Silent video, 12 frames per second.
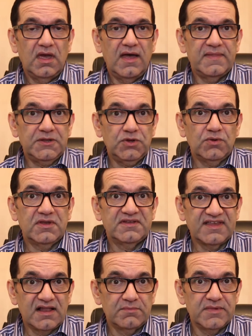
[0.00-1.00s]
And then you can
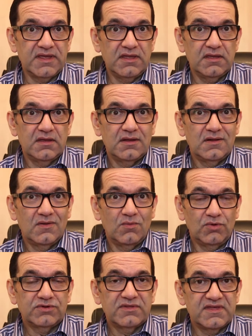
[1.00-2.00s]
tell me
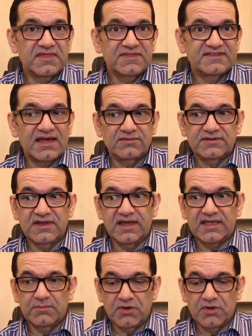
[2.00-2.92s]
what you think the sound is like.